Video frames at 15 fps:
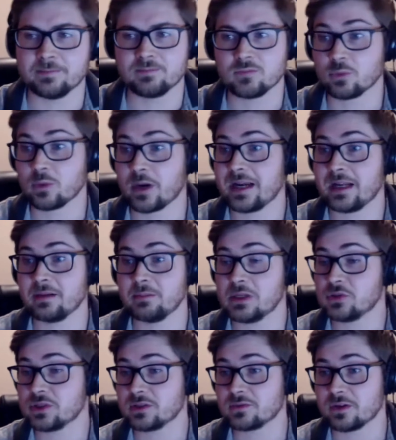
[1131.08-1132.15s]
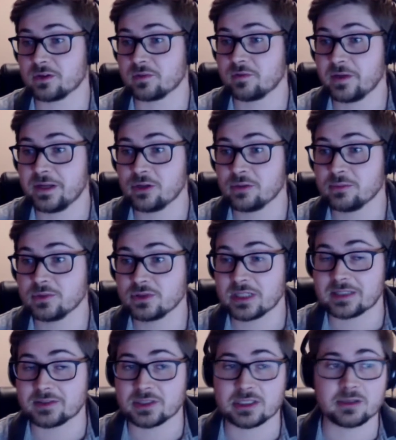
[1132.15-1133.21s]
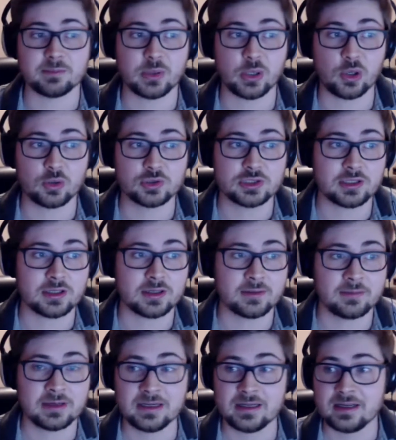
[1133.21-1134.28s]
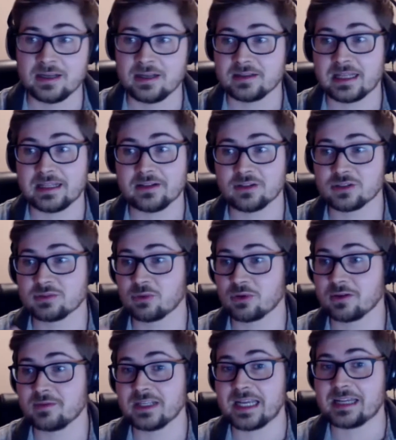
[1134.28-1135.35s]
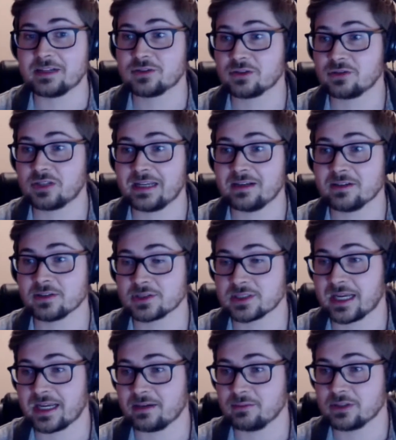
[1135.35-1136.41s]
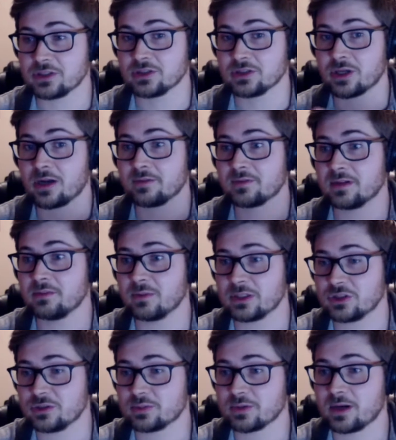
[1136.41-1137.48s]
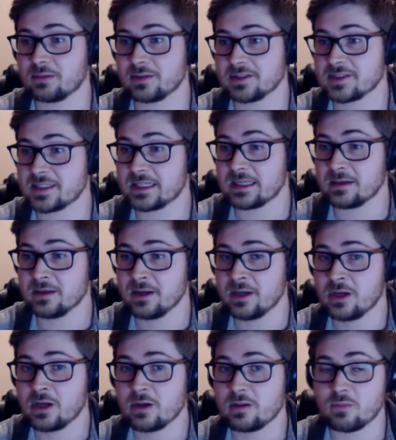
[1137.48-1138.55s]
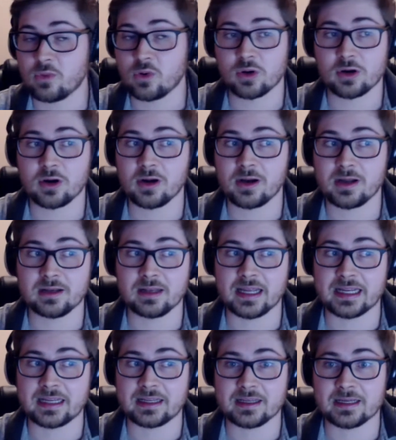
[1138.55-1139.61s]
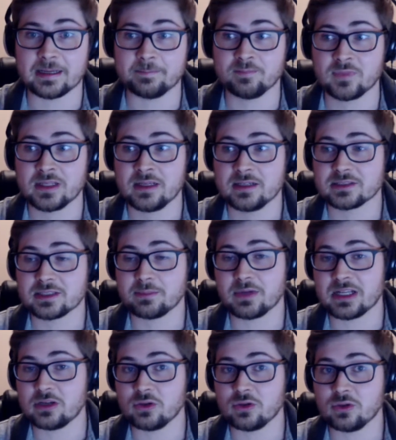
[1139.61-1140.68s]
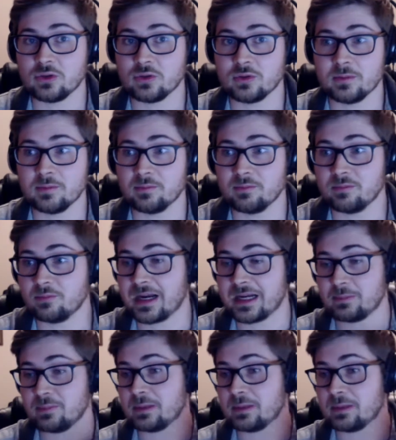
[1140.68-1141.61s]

writing music for films as a composer. Then there's more of the entertainer side, which is often what you'll probably see more on like somebody who might be